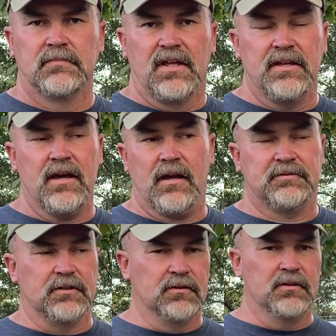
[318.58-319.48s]
Yeah,
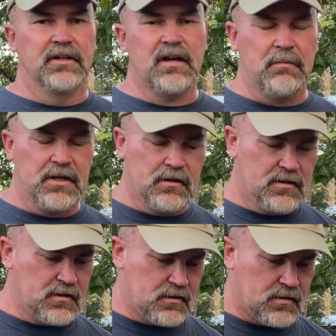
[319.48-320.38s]
absolutely. I mean,
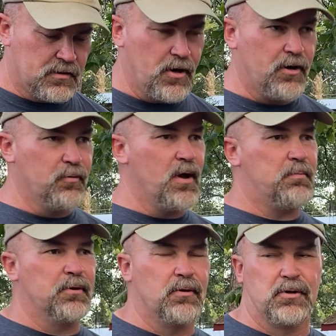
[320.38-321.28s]
a dirty
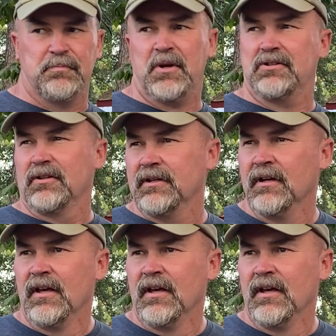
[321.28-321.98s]
weapon, or especially,